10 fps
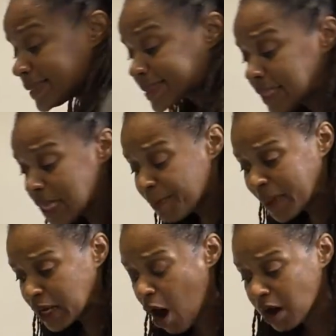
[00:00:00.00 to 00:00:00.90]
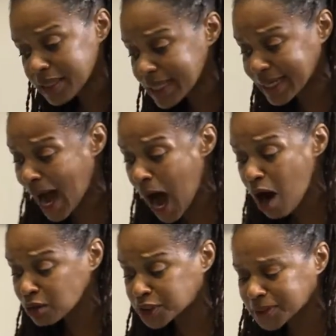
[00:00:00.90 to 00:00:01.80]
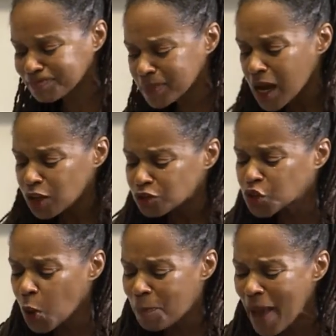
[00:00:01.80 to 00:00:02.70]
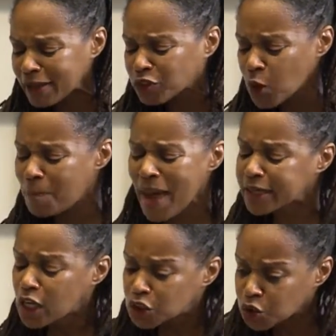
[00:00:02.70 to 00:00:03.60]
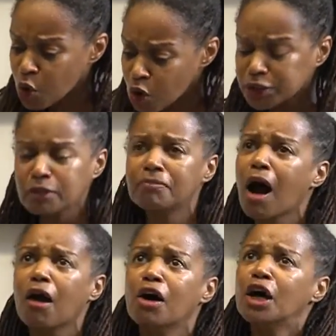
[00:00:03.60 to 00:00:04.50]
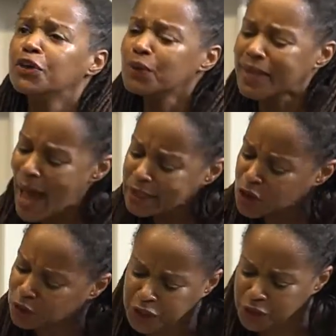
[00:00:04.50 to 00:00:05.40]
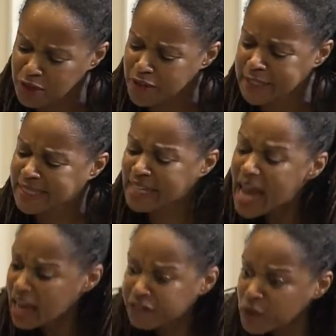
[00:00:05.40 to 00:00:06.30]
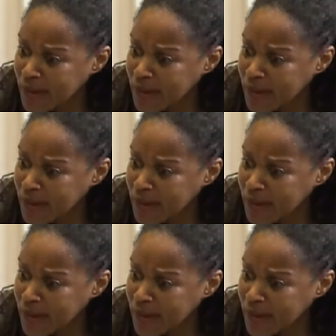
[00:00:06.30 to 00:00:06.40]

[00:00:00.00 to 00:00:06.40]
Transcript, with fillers: Sleeping on the couch. To bed, to bed. School tomorrow. You can't go to university if you